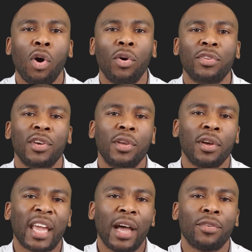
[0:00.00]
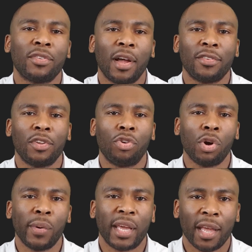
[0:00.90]
until your account starts to
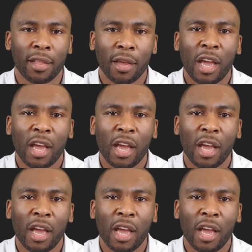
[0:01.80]
grow again.